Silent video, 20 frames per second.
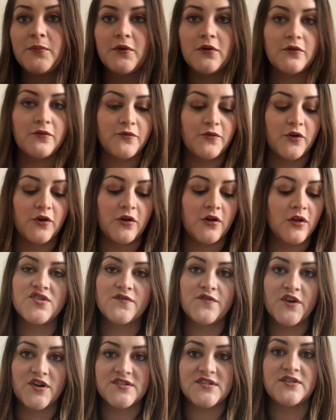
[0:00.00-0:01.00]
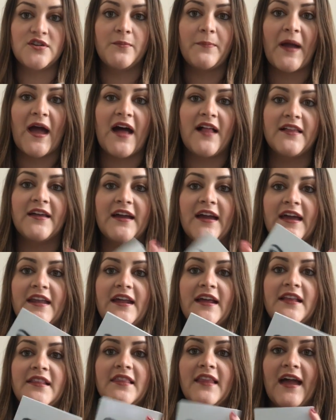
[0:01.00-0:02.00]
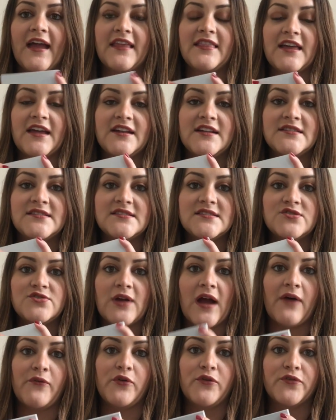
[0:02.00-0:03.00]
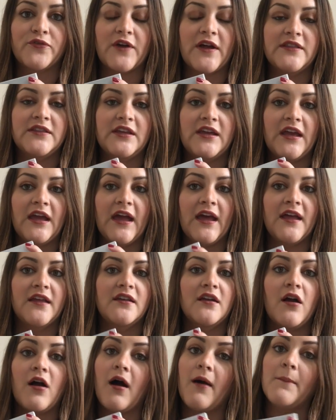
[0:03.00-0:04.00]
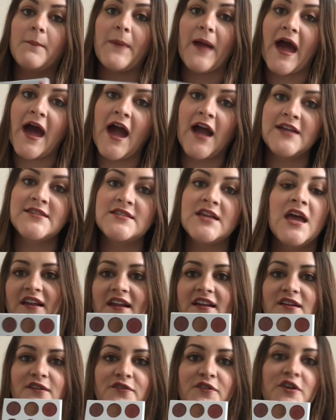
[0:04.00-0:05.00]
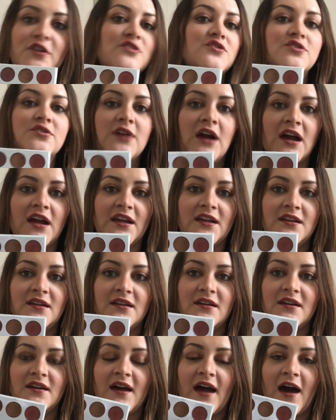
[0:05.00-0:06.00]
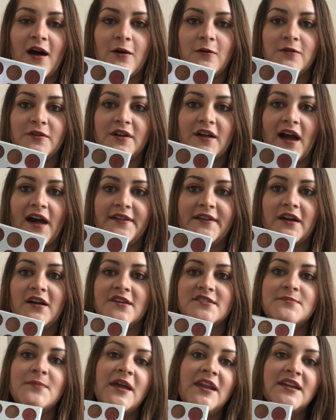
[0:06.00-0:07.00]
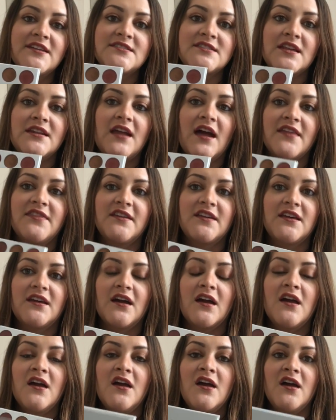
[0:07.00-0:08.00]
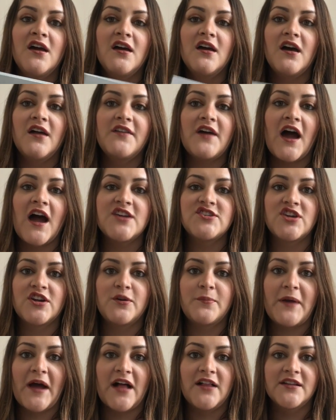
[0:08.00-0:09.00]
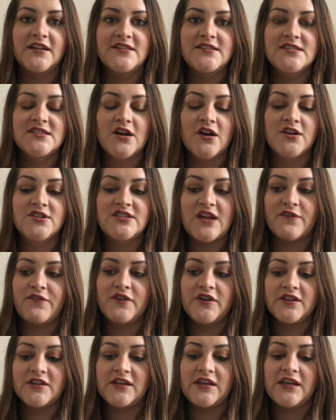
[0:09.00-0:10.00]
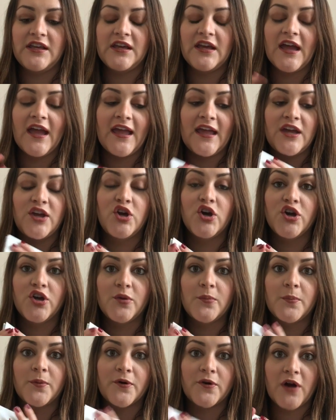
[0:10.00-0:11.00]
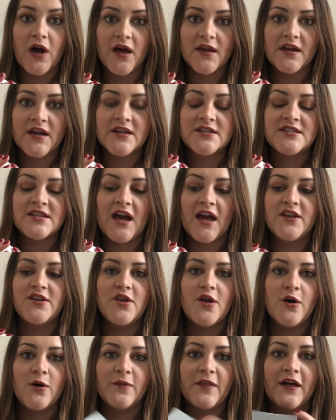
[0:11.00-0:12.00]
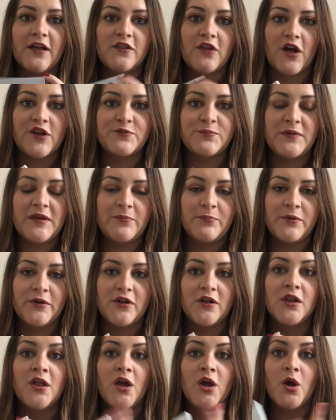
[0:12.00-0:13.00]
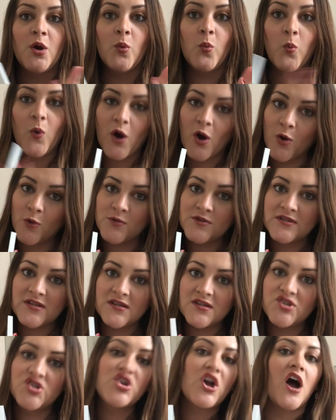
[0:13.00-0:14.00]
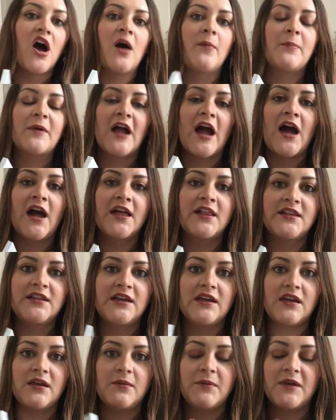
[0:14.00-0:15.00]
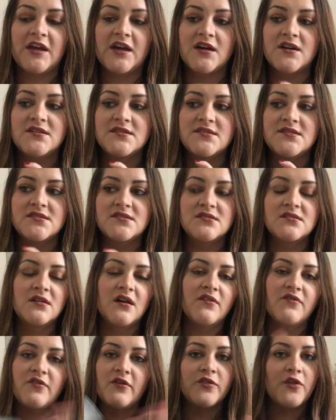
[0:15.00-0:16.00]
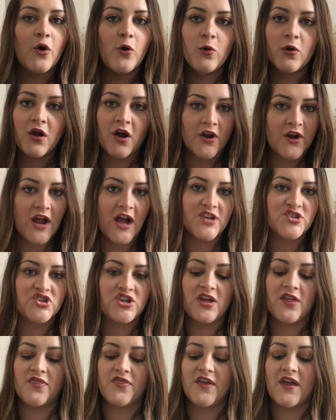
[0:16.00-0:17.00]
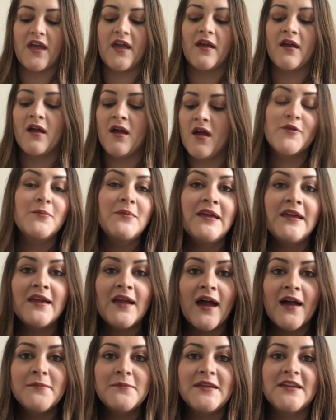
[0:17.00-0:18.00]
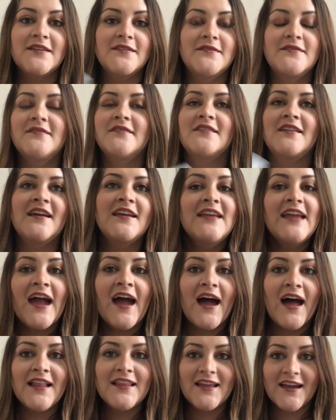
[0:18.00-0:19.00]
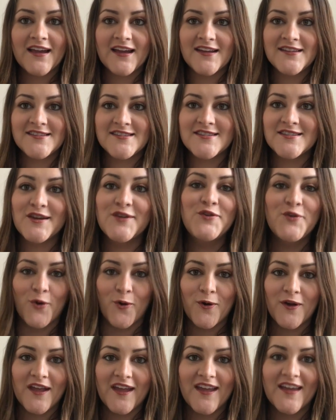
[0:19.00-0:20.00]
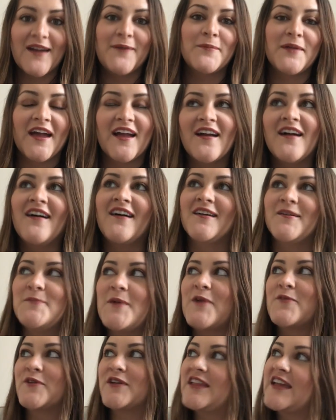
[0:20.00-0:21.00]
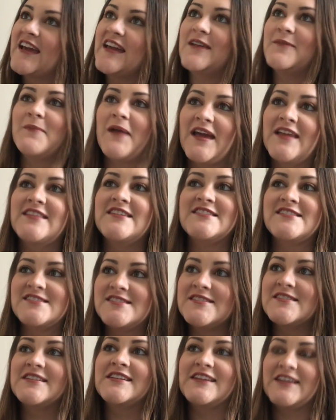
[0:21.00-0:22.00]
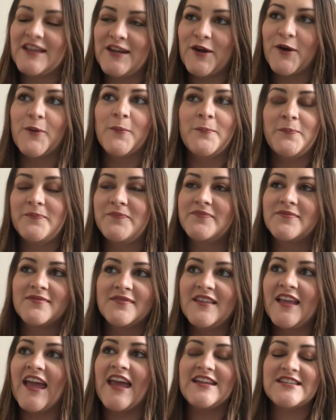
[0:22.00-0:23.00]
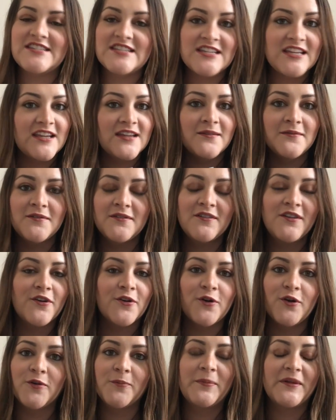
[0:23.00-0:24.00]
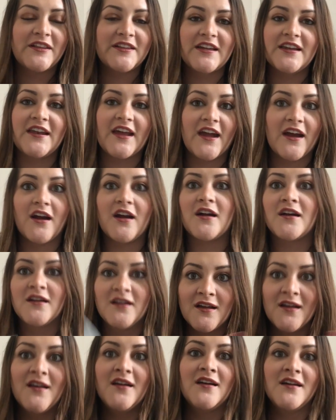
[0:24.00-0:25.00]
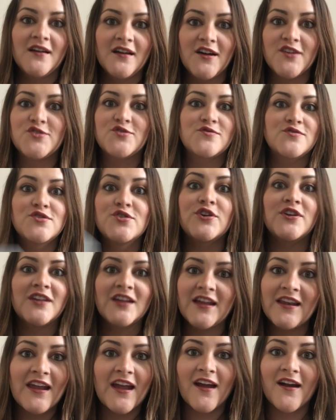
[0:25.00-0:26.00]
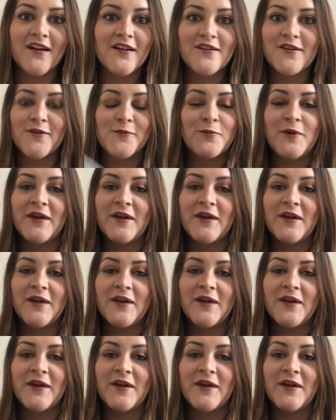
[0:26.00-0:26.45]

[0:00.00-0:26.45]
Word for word: beautiful, such a versatile palette, and I like that it's travel friendly and compact. And if you're trying out the Kylie Cosmetics, then I think the eyeshadow palettes are definitely a good product. I know that a lot of people won't shop Kylie because of the whole Kardashian thing. For me, I mean, yeah, like it's annoying. I'm like, am I really gonna make this, you know, eighteen year old billionaire a trillionaire or